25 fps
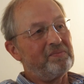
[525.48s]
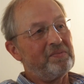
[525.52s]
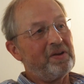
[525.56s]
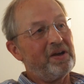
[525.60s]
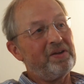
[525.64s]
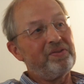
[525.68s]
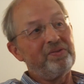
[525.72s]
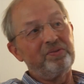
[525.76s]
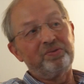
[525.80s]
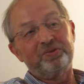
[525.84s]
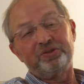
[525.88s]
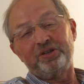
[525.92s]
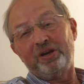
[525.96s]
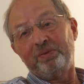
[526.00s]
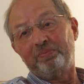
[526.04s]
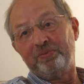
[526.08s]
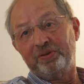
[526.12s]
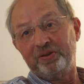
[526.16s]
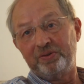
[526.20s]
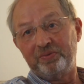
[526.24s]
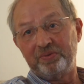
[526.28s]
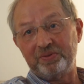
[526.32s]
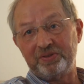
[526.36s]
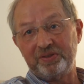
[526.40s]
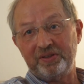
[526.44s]
Ethel
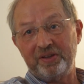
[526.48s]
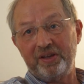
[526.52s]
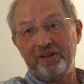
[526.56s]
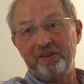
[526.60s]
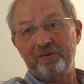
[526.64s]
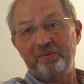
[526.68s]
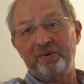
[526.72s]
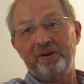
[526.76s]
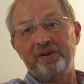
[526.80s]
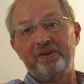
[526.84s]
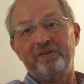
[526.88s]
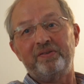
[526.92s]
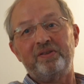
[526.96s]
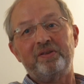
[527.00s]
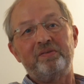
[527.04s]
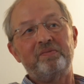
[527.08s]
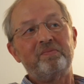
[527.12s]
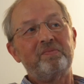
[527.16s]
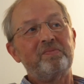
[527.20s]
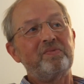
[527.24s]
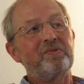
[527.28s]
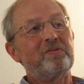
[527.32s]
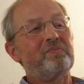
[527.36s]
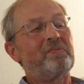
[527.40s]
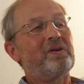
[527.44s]
Shepherd was another one of
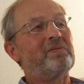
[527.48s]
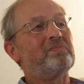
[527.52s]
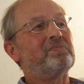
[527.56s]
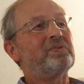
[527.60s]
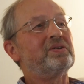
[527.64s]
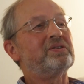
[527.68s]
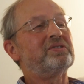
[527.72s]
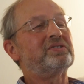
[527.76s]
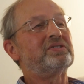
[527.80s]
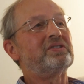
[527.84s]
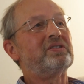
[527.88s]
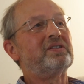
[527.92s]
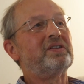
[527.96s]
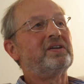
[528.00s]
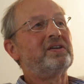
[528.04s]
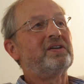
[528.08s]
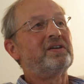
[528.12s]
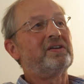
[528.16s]
the members.